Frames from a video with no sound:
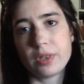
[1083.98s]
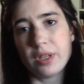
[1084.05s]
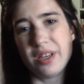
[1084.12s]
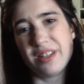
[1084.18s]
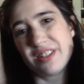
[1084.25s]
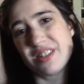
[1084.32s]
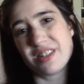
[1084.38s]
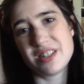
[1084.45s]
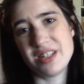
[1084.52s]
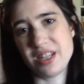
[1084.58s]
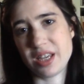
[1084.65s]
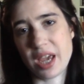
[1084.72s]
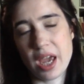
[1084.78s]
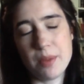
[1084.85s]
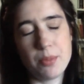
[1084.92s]
This is a D
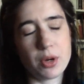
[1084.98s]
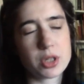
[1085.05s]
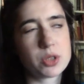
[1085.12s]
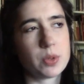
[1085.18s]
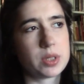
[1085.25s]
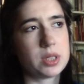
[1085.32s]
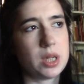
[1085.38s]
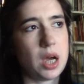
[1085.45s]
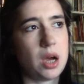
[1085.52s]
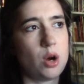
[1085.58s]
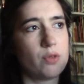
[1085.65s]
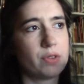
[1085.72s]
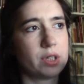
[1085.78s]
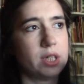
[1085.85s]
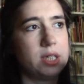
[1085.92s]
K book, so it's not
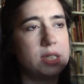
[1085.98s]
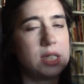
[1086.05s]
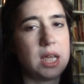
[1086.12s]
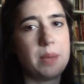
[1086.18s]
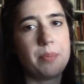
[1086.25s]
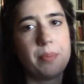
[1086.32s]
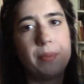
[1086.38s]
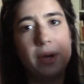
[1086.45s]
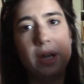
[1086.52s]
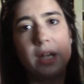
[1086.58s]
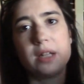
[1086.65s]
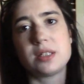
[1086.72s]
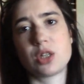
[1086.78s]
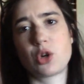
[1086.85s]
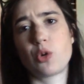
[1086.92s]
overly deep, but
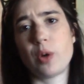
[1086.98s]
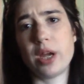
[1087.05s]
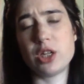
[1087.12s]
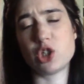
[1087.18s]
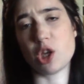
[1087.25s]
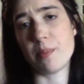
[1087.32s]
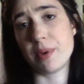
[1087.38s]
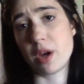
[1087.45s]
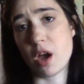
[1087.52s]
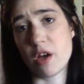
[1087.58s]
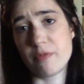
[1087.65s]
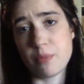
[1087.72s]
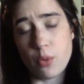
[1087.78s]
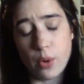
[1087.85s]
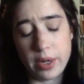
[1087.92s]
it's a great jumping
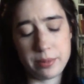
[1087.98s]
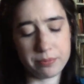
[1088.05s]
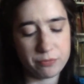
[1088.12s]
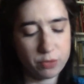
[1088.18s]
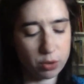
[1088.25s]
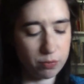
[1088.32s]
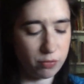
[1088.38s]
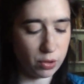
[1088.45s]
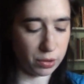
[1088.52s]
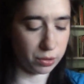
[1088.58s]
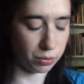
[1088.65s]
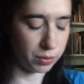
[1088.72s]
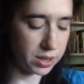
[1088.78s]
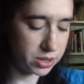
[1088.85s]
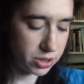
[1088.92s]
off point for further
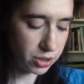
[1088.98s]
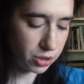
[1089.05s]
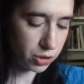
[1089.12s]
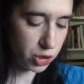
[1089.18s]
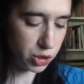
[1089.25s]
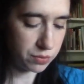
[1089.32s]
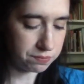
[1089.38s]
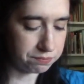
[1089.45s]
research.